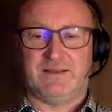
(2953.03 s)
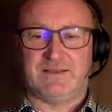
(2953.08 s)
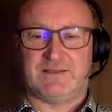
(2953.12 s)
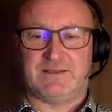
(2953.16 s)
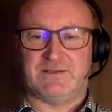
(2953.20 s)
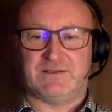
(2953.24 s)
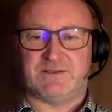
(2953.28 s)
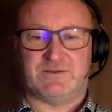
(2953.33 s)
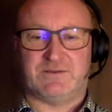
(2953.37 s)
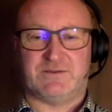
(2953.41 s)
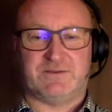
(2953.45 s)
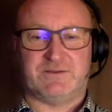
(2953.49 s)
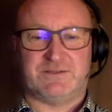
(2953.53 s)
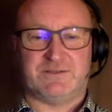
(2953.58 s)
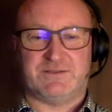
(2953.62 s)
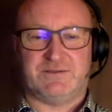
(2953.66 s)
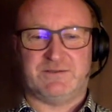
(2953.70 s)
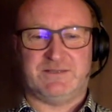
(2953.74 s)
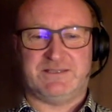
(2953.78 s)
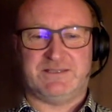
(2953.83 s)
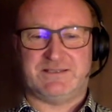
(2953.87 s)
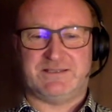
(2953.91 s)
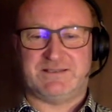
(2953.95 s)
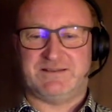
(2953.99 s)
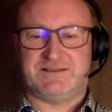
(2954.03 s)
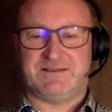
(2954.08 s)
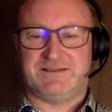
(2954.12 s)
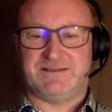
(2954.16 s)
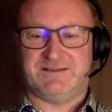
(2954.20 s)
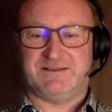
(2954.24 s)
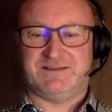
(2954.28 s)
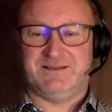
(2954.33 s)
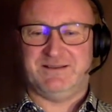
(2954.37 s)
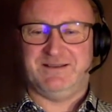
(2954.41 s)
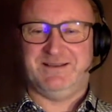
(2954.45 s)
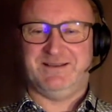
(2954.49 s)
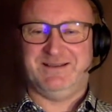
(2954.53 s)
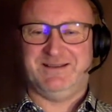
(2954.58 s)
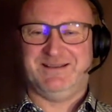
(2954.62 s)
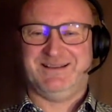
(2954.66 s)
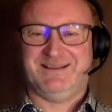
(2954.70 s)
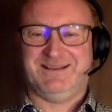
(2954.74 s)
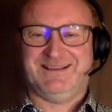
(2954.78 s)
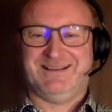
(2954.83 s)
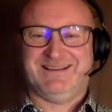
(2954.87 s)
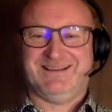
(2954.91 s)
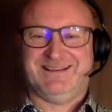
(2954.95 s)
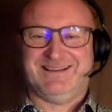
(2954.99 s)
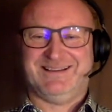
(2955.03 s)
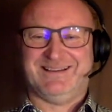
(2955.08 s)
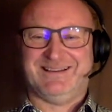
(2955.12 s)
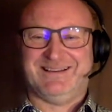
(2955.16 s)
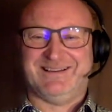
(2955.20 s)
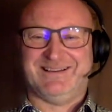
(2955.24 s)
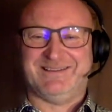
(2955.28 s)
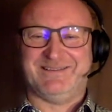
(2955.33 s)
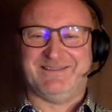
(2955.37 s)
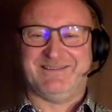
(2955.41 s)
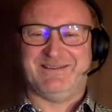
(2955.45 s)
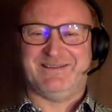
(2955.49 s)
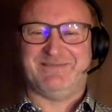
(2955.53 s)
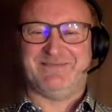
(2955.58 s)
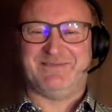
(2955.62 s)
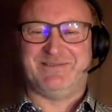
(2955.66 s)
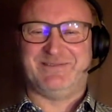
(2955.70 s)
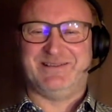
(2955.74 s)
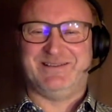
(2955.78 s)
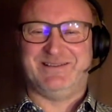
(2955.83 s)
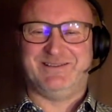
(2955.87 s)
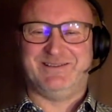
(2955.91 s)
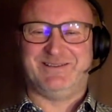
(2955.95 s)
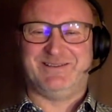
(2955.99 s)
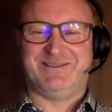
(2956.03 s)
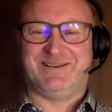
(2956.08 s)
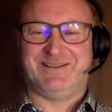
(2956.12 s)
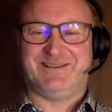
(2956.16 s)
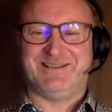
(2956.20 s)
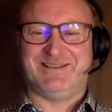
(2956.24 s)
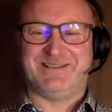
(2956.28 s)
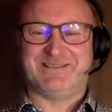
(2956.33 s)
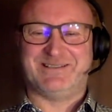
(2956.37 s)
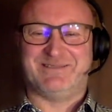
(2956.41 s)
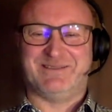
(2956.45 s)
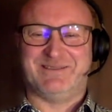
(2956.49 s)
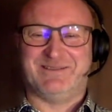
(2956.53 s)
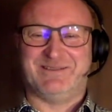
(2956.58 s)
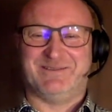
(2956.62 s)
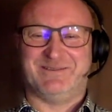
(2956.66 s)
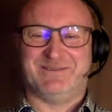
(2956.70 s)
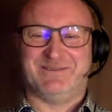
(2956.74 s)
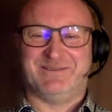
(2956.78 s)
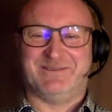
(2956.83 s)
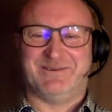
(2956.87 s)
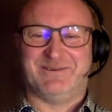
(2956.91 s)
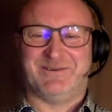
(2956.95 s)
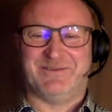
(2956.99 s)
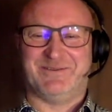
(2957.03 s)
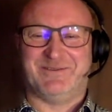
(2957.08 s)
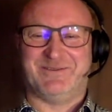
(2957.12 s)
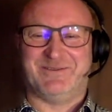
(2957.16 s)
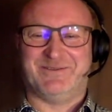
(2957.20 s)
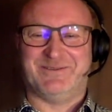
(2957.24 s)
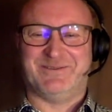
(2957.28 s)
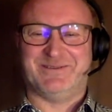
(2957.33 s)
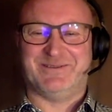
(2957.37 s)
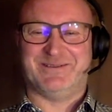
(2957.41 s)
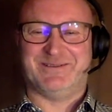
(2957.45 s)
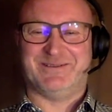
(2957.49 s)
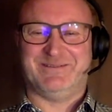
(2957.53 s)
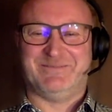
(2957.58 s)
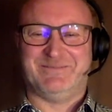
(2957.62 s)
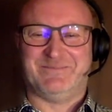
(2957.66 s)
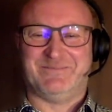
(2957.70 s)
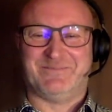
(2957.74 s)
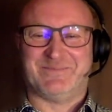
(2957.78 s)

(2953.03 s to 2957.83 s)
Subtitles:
So it's you have to kill your darlings when you go through.